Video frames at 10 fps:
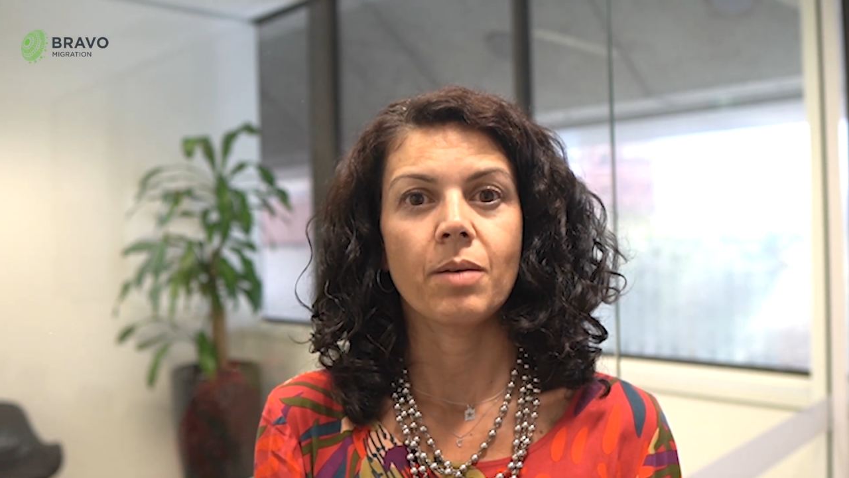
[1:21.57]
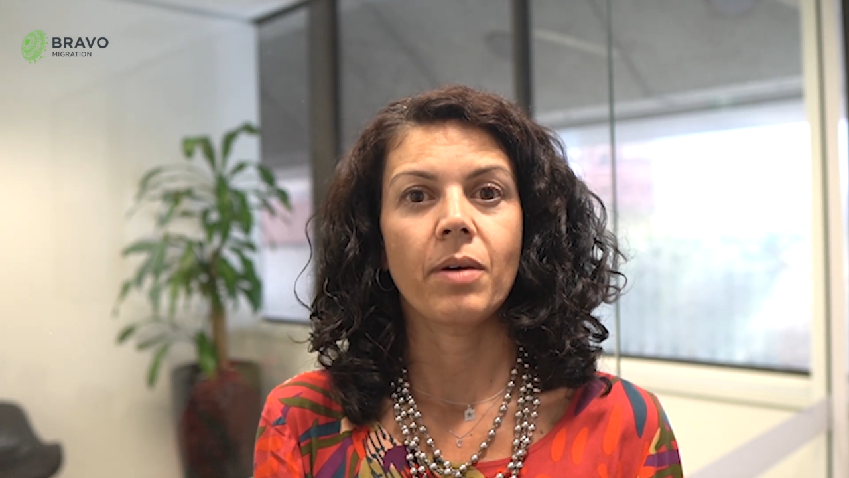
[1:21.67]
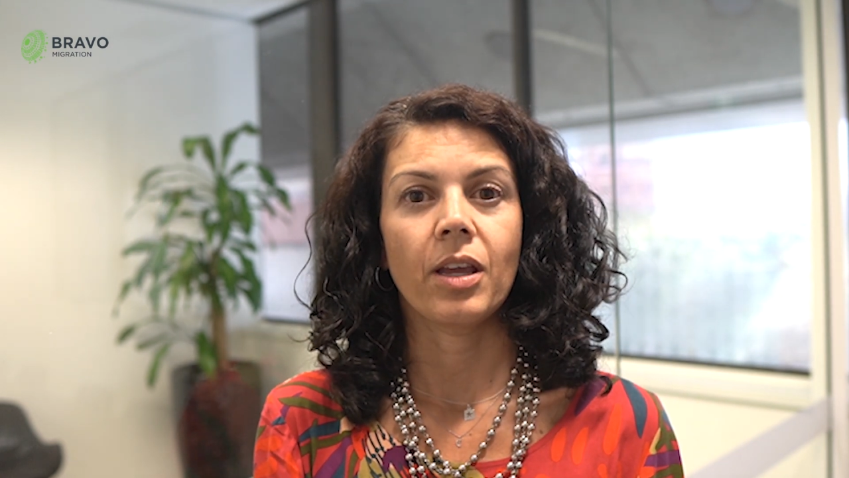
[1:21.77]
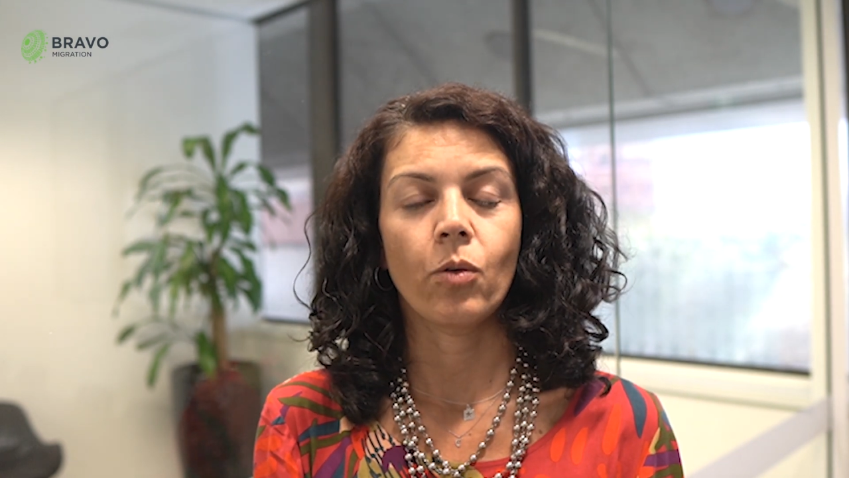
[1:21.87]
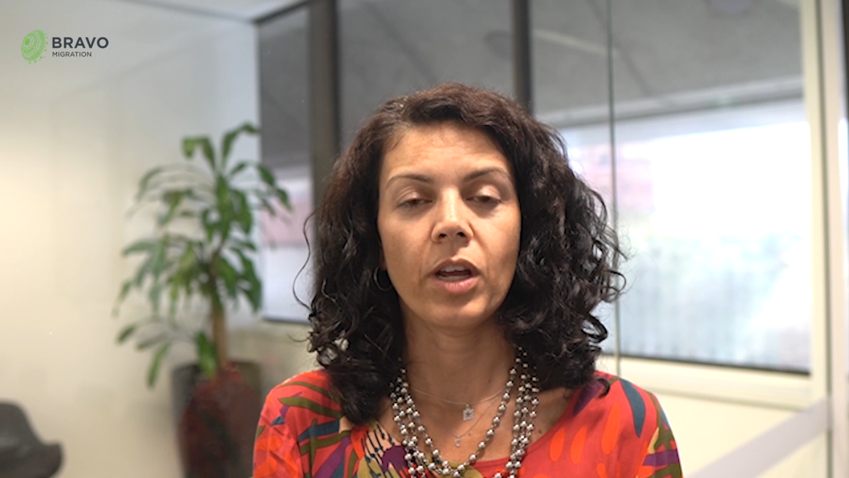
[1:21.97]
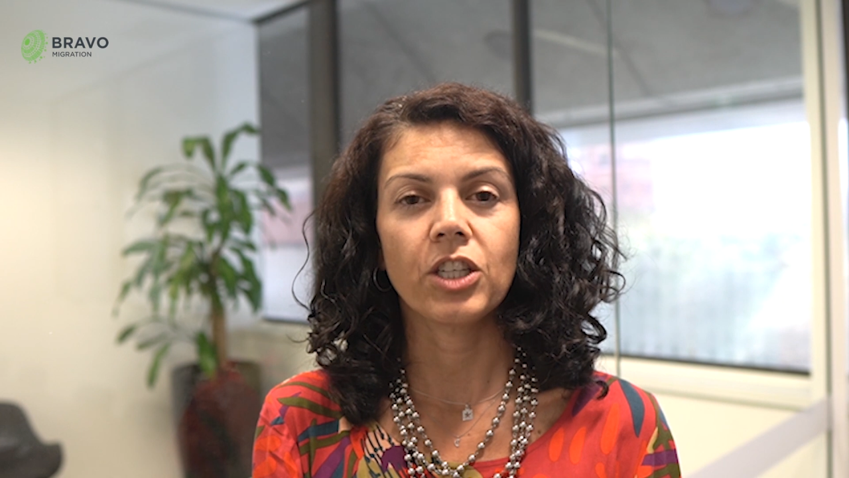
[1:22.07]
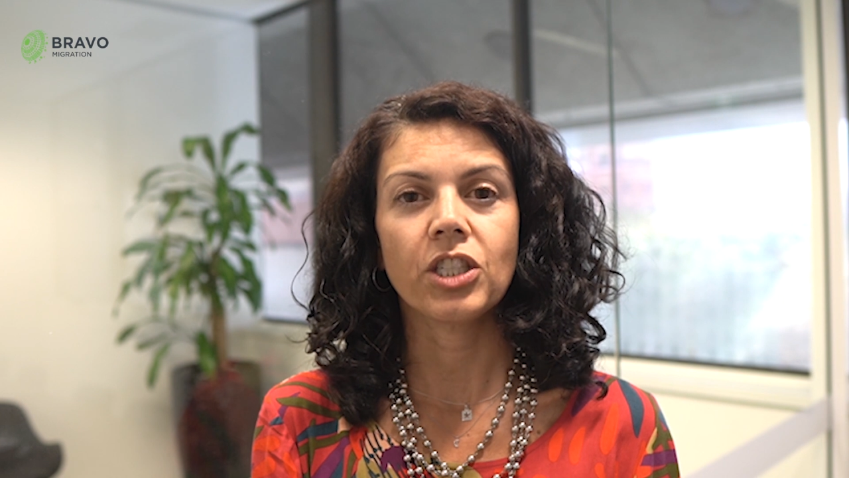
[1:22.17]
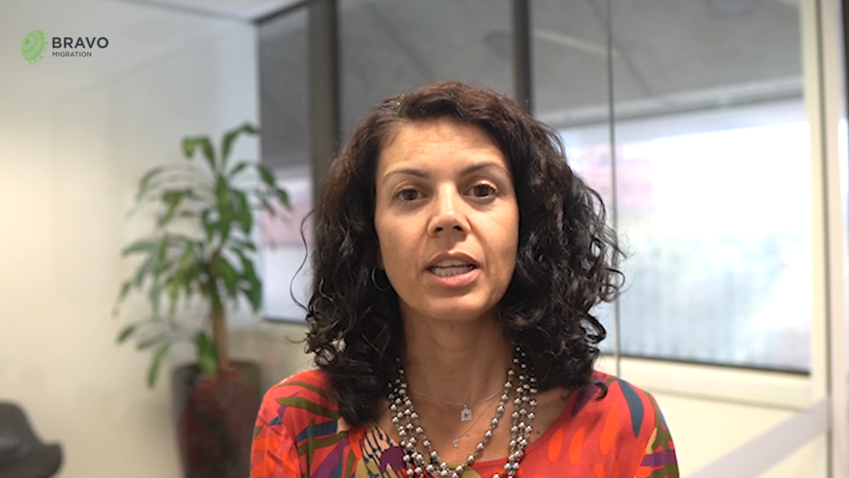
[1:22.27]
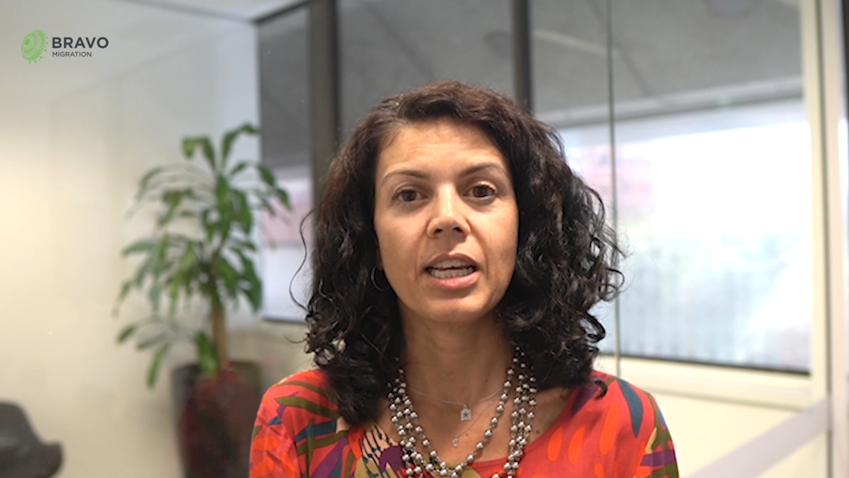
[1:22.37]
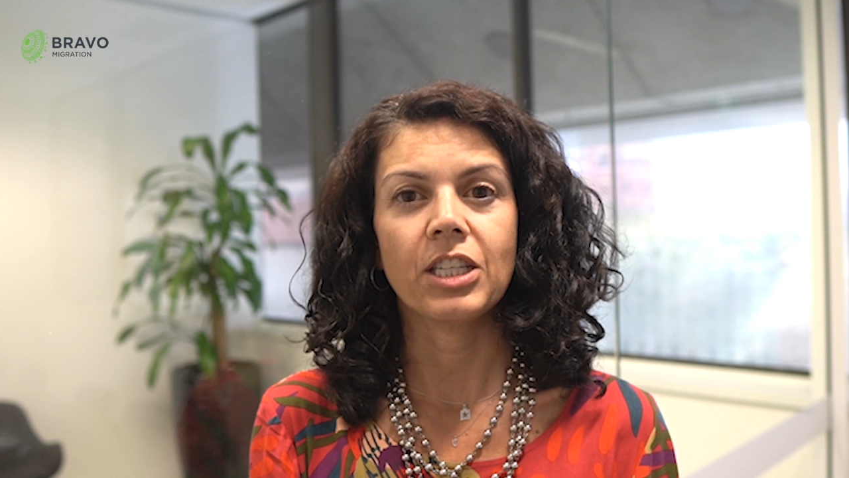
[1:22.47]

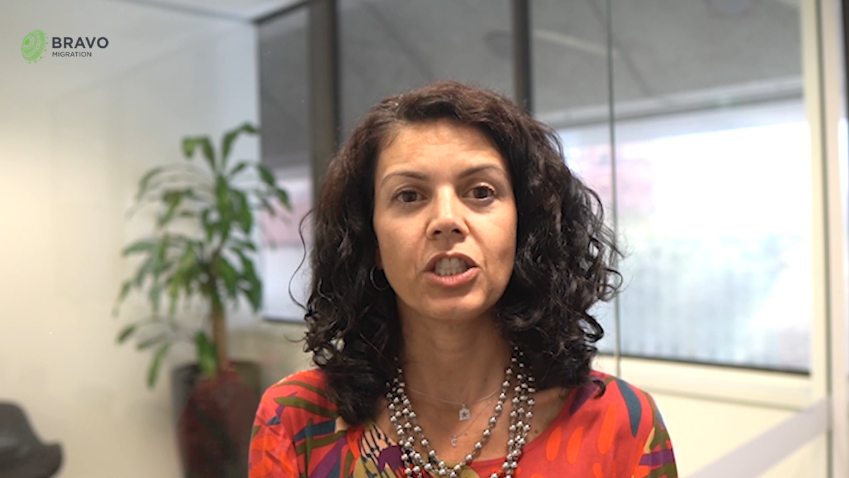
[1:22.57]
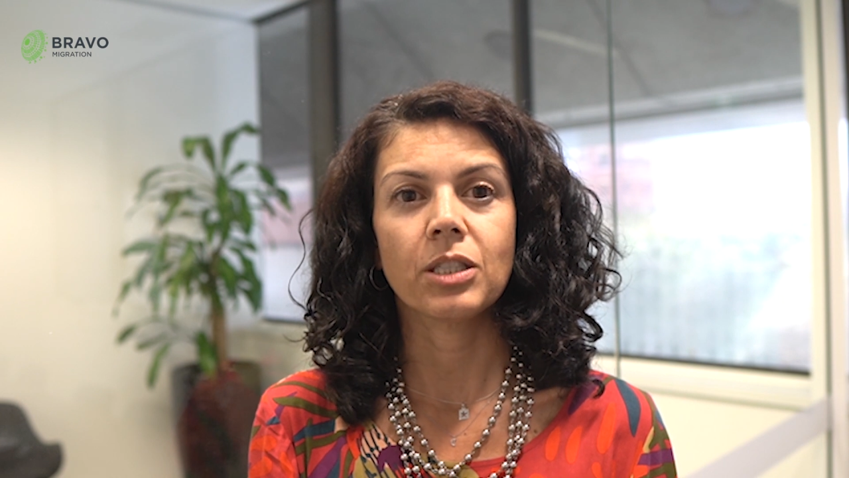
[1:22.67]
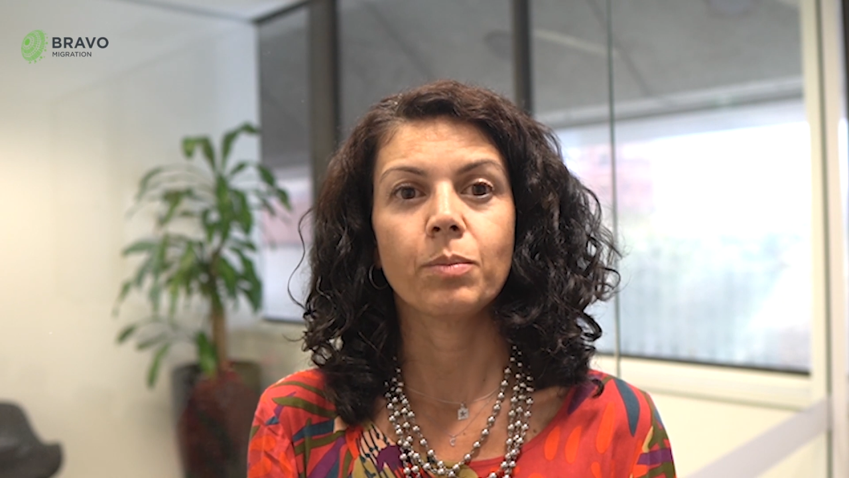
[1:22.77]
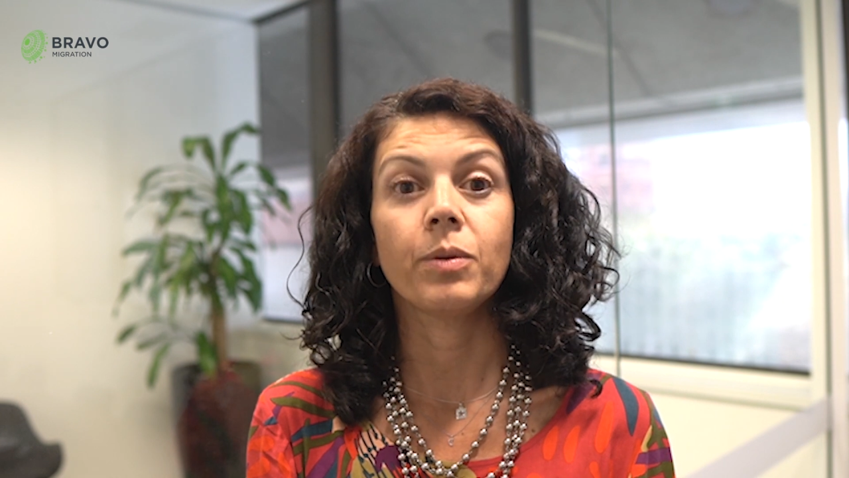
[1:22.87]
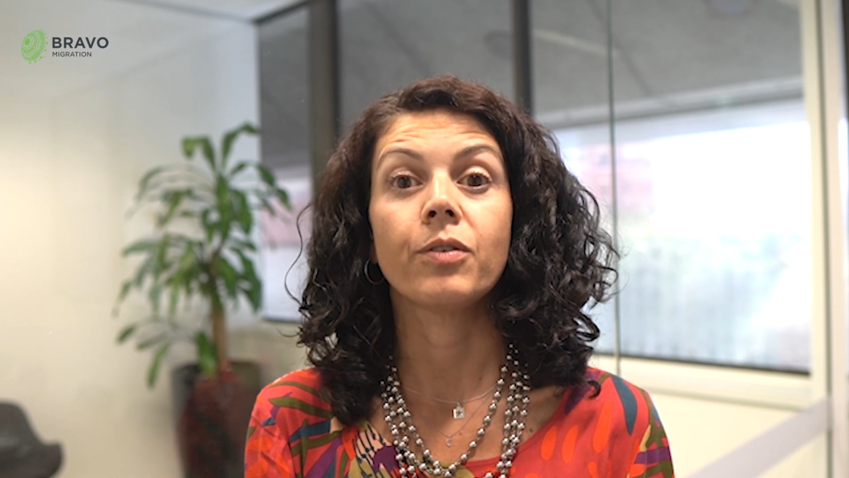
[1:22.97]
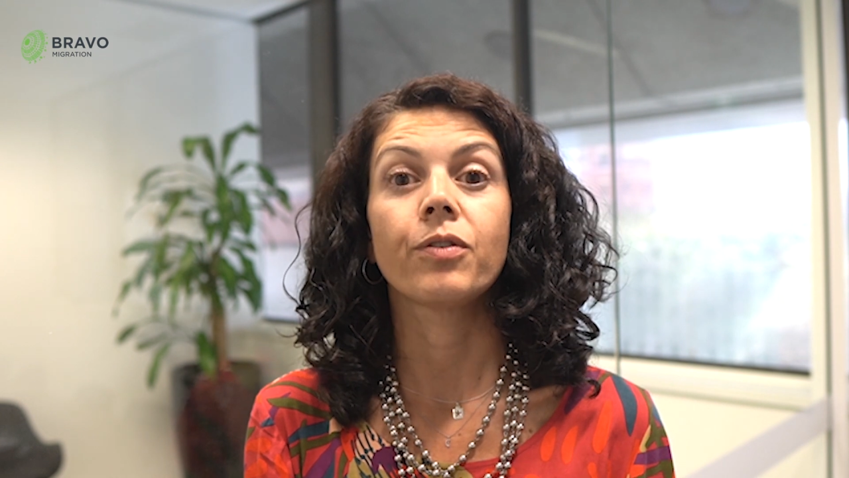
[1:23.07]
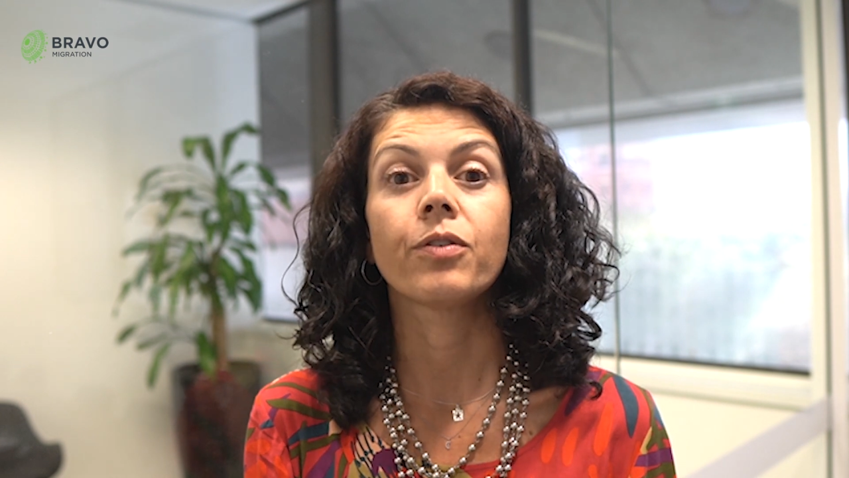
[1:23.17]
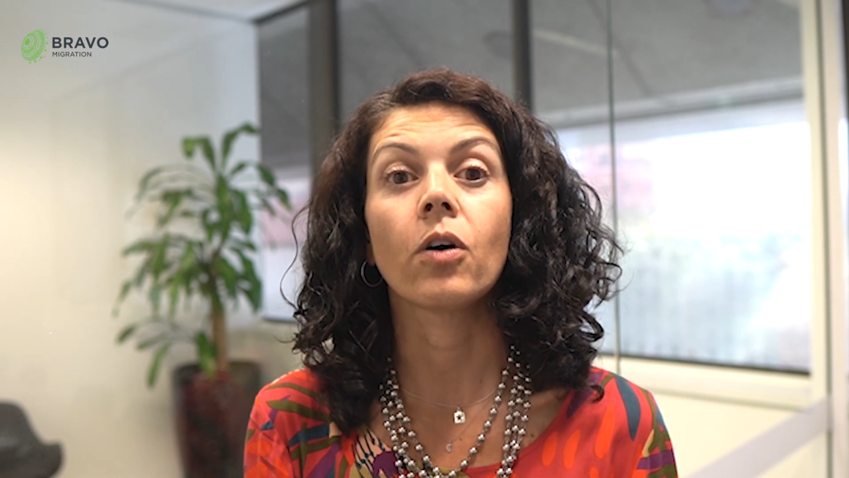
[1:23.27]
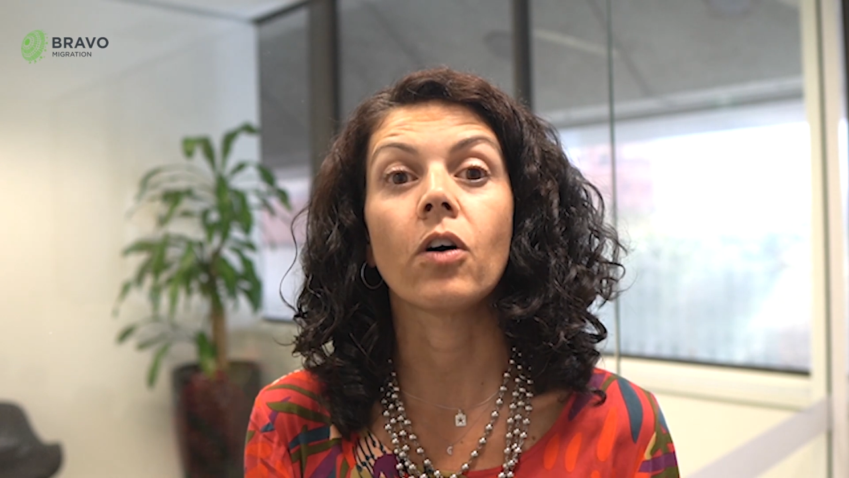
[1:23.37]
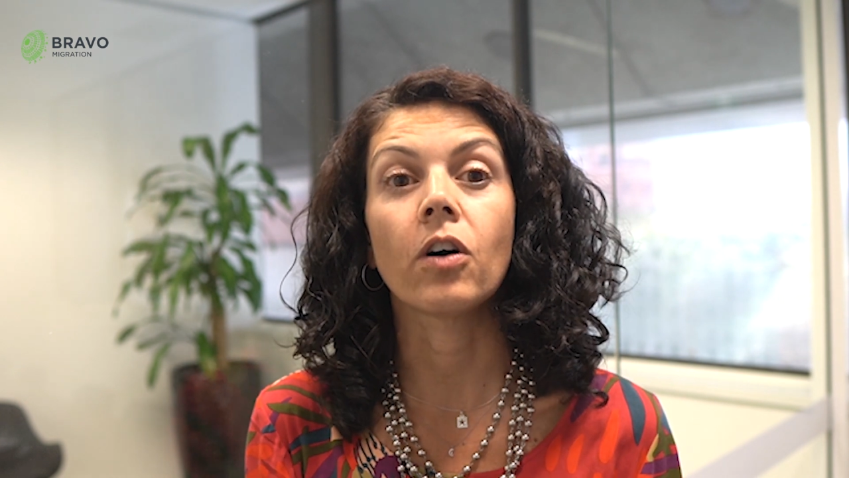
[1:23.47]
migration agent
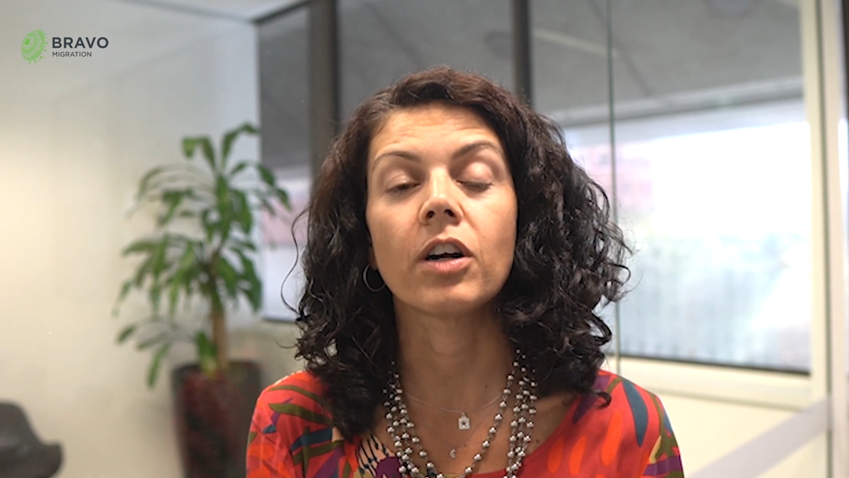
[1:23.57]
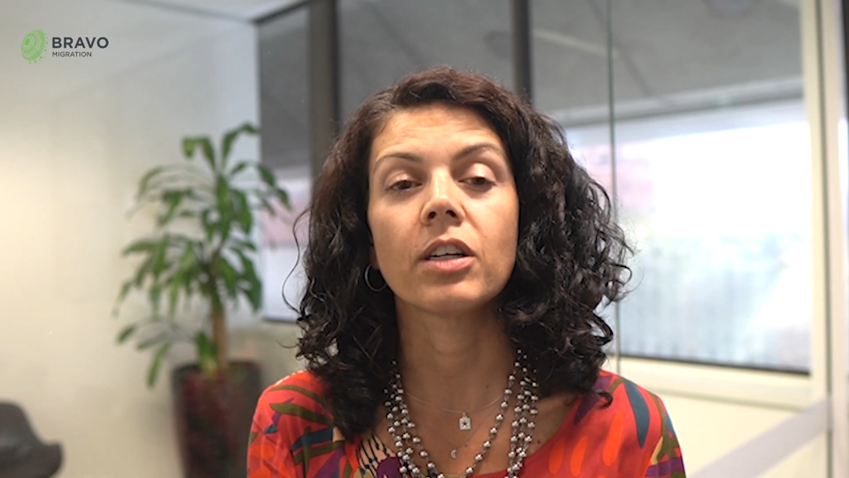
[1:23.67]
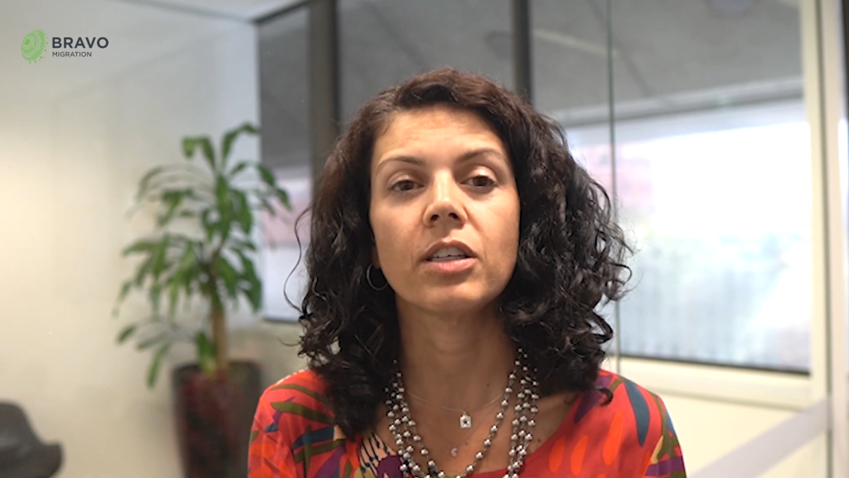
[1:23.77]
before